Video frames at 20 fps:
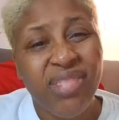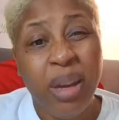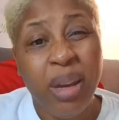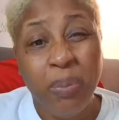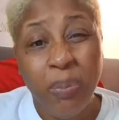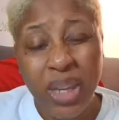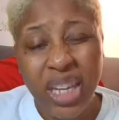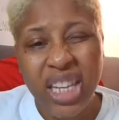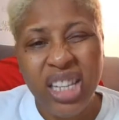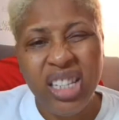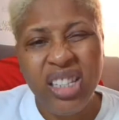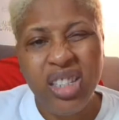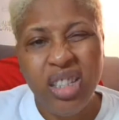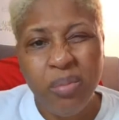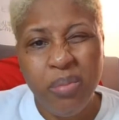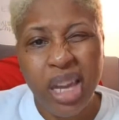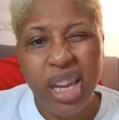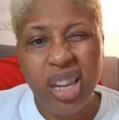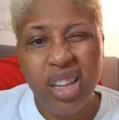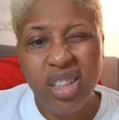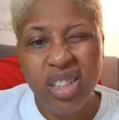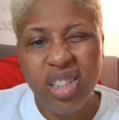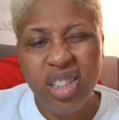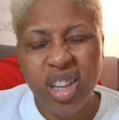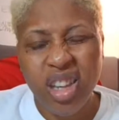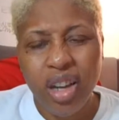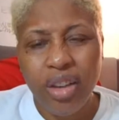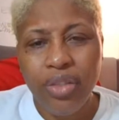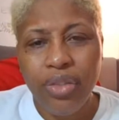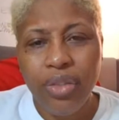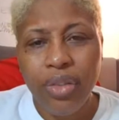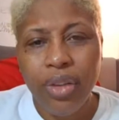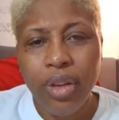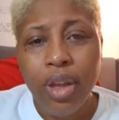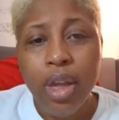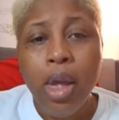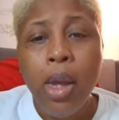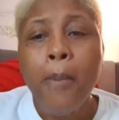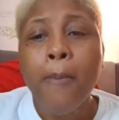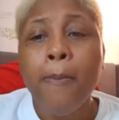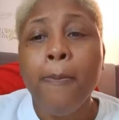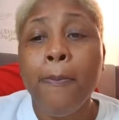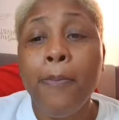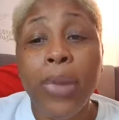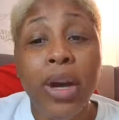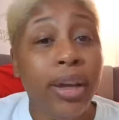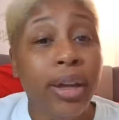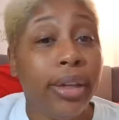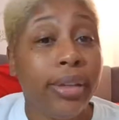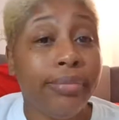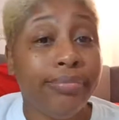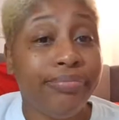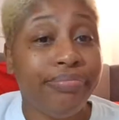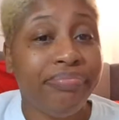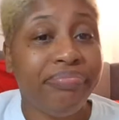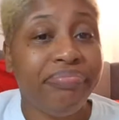That piece of man stuff. But